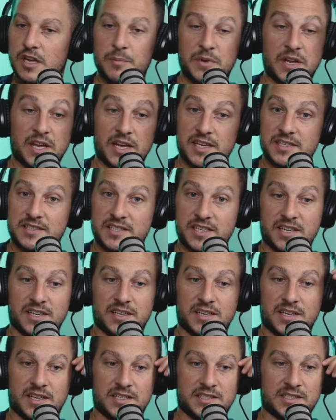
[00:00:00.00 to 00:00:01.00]
Yeah, but that is it.
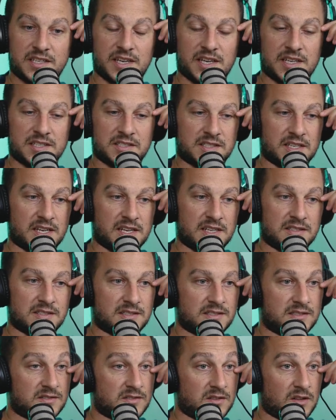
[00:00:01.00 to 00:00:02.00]
It is it.
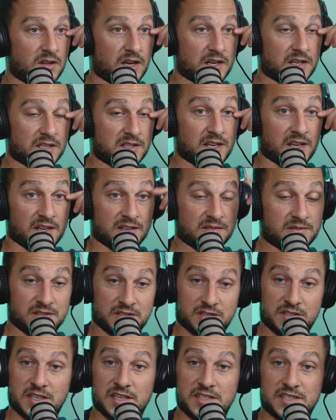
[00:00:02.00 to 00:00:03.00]
It's like, yeah,
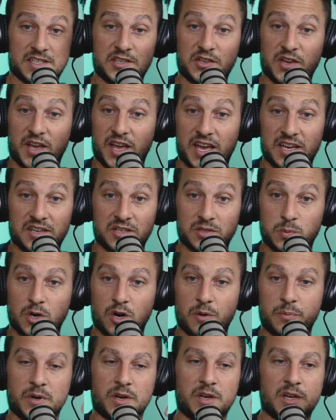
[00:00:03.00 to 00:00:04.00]
it's in your head as
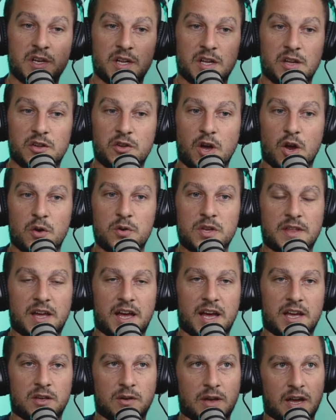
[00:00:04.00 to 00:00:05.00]
well. But not only
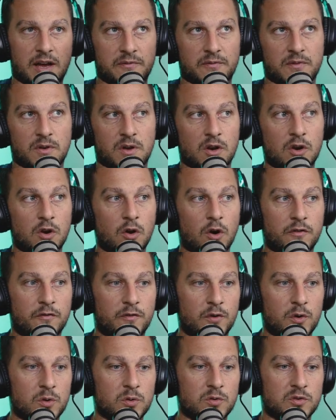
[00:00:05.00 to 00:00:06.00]
that, you have a lot of
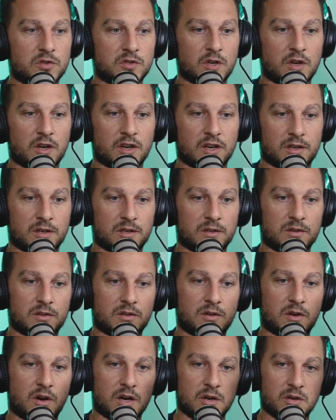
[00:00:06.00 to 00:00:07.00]
foods that are
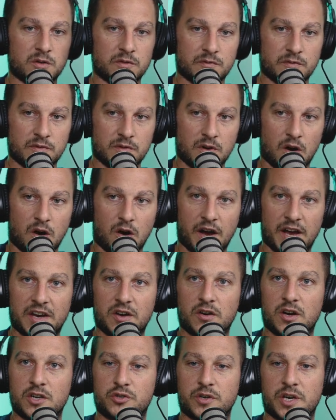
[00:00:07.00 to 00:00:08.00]
kind of high in
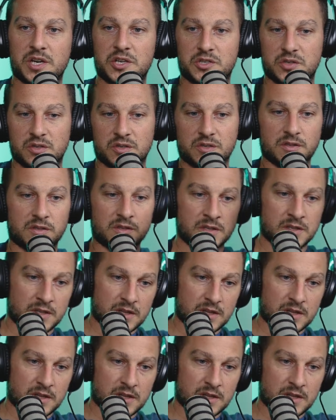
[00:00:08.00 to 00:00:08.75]
hydration,